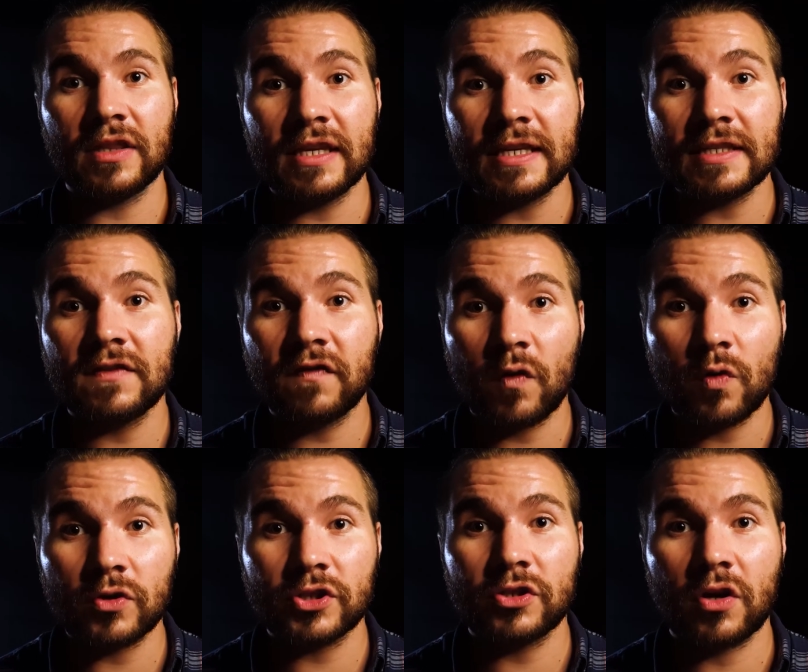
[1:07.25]
these
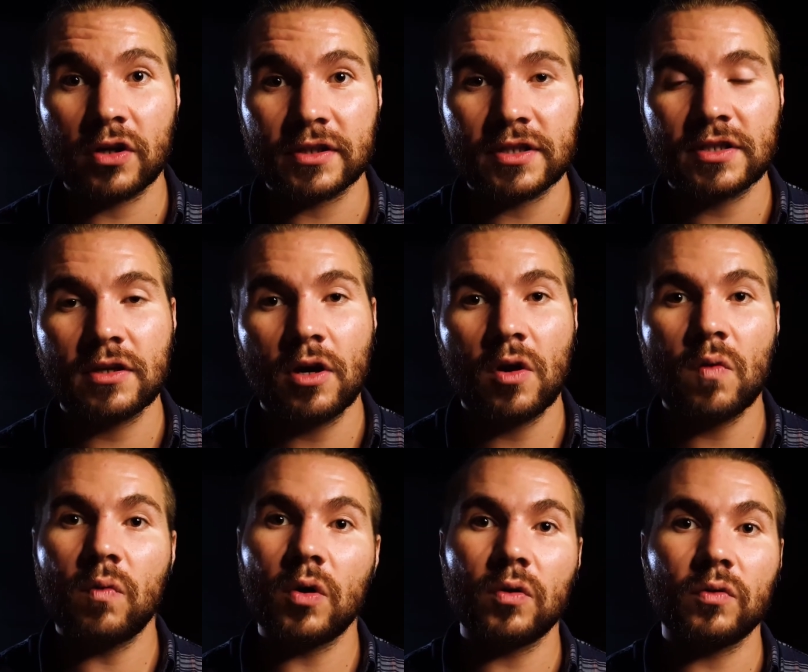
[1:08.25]
four shots
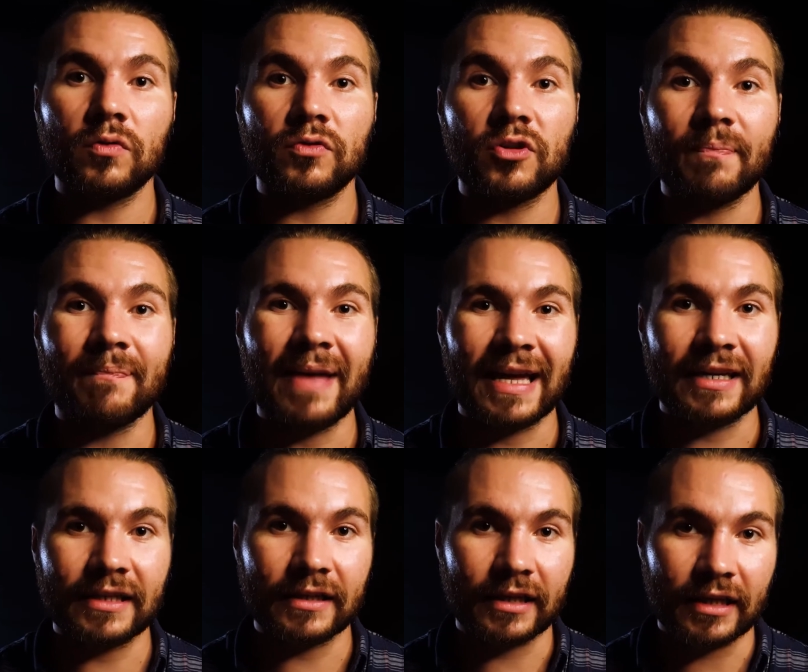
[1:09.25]
will
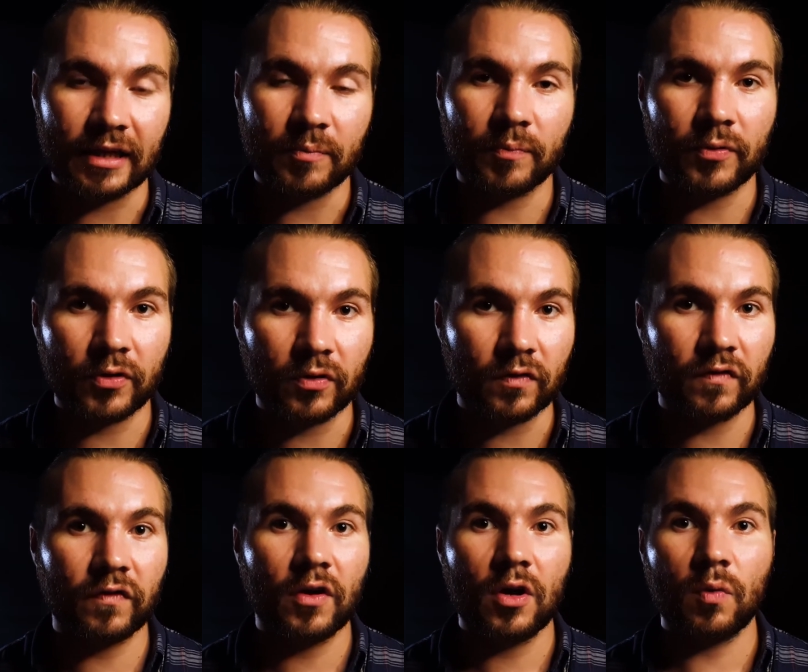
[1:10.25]
dramatically
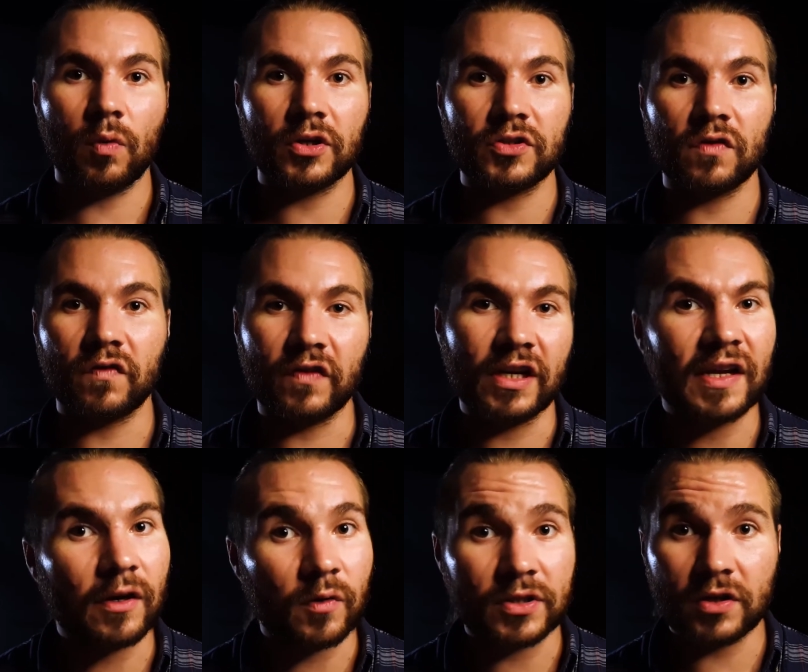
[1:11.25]
improve what your
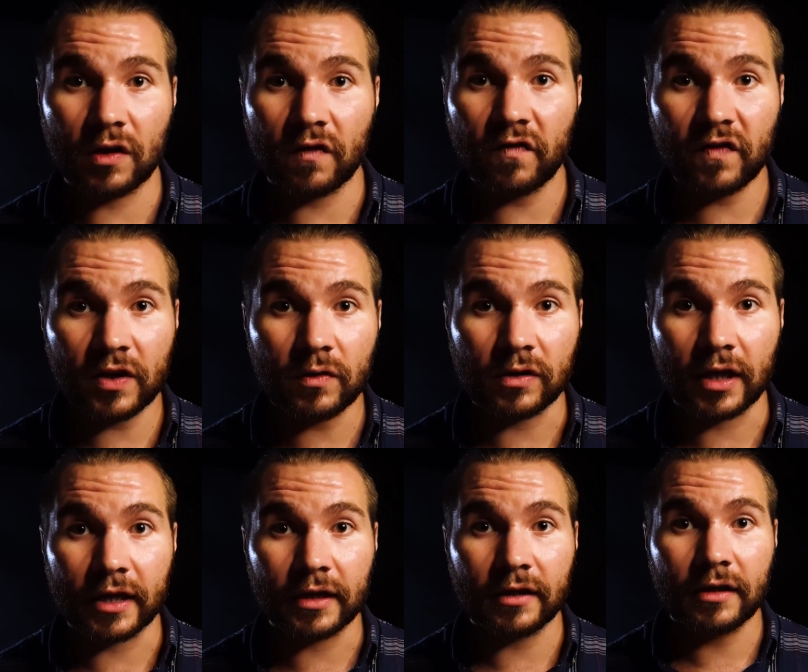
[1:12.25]
video is going to feel
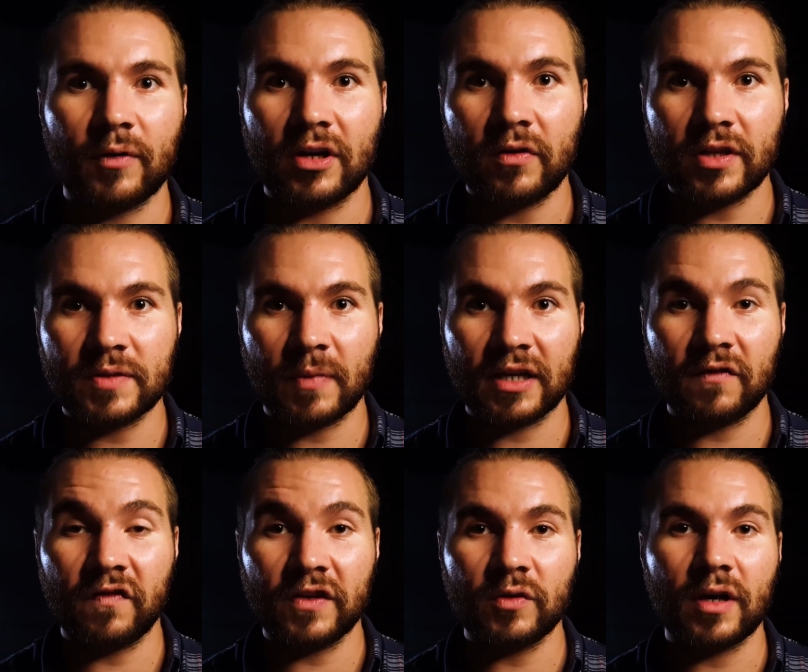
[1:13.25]
like. Now, I know this might
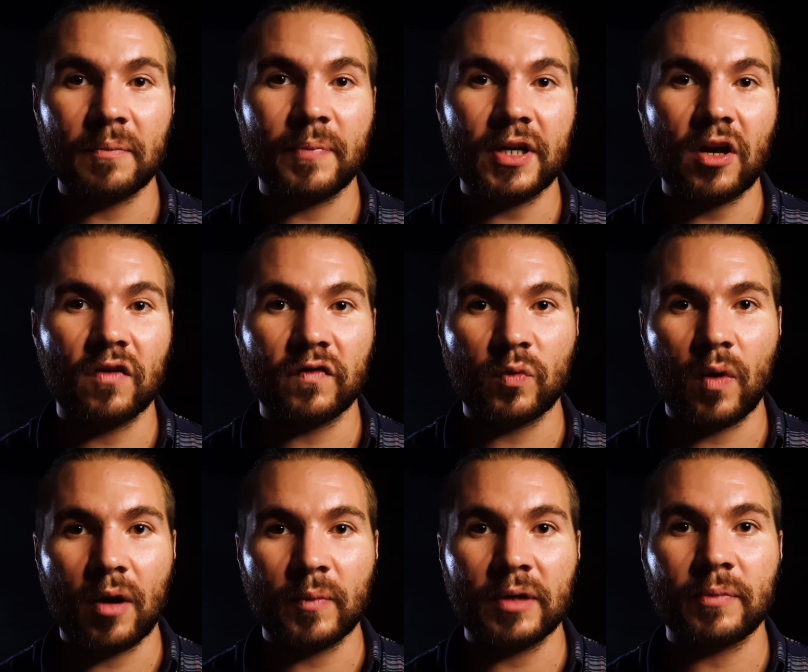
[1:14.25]
feel a bit
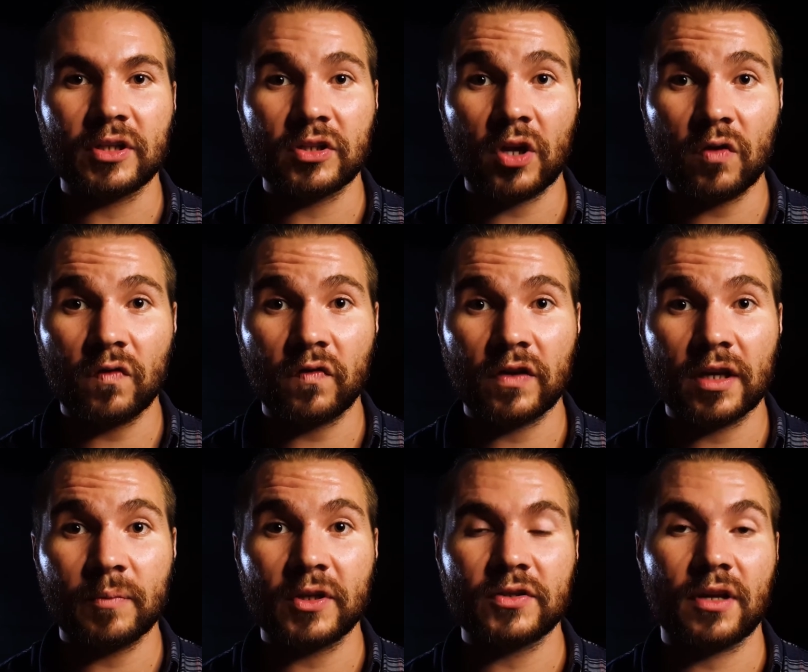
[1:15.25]
overwhelming, but don't fear,
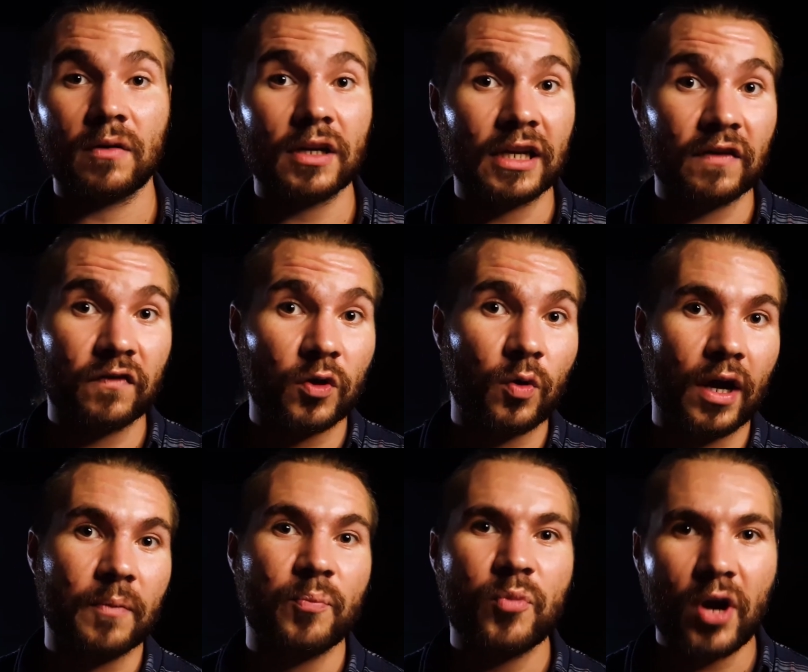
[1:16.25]
because I'm going to give you
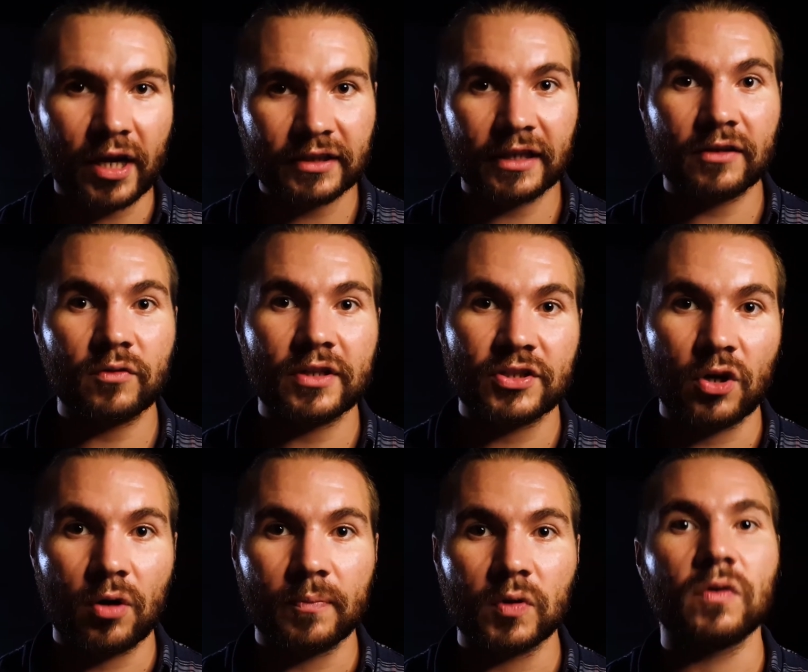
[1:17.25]
a practical
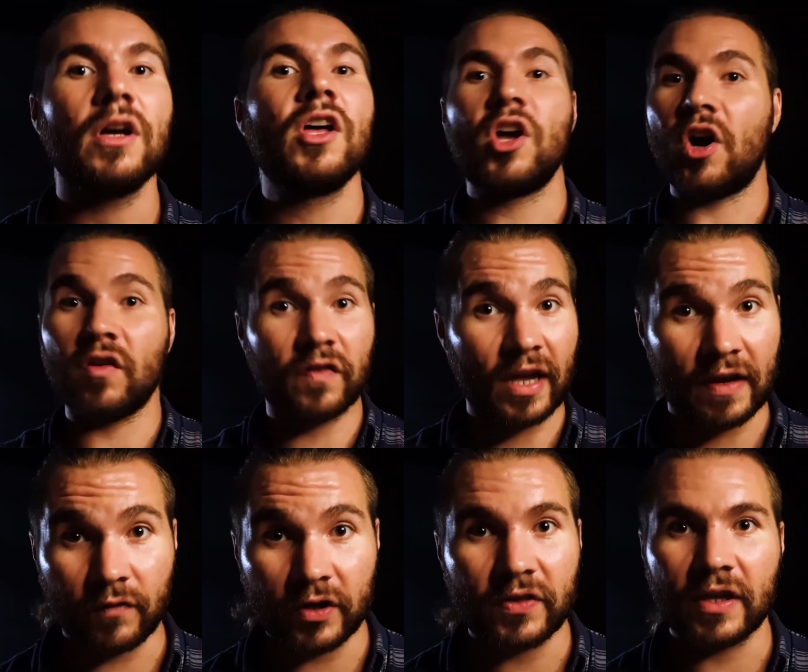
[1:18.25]
example of
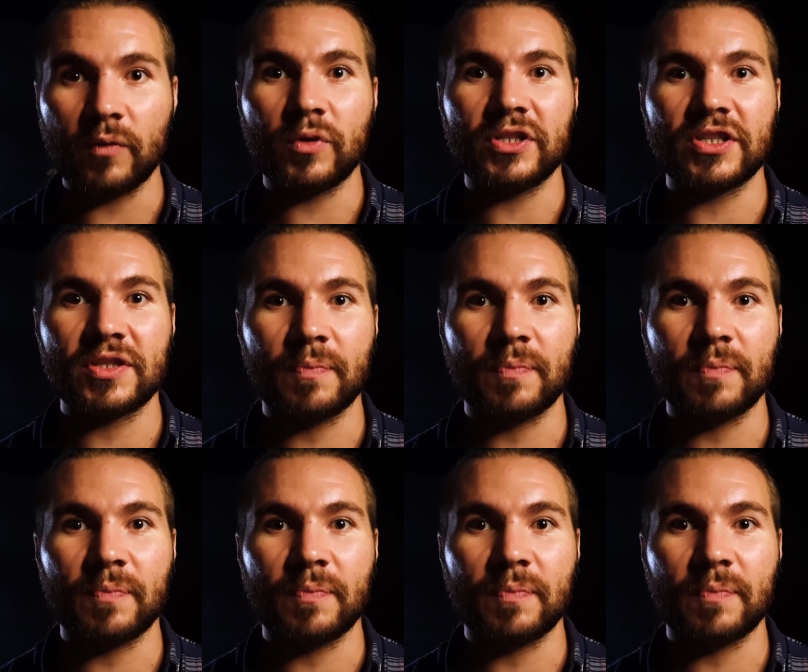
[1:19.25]
everything we just